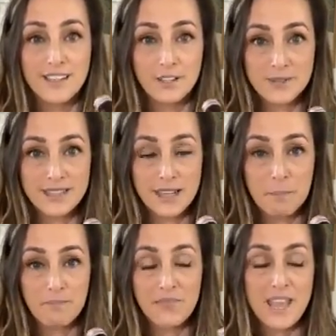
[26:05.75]
you
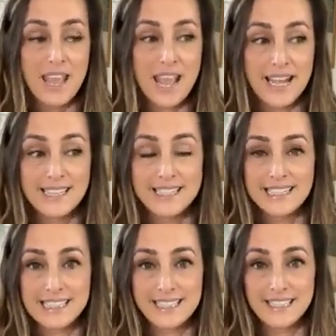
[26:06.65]
sip, and it's
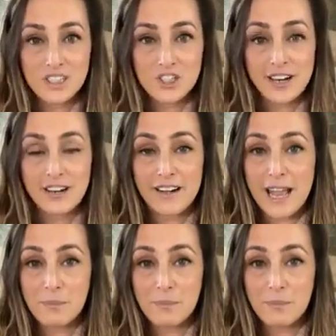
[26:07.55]
easy to share.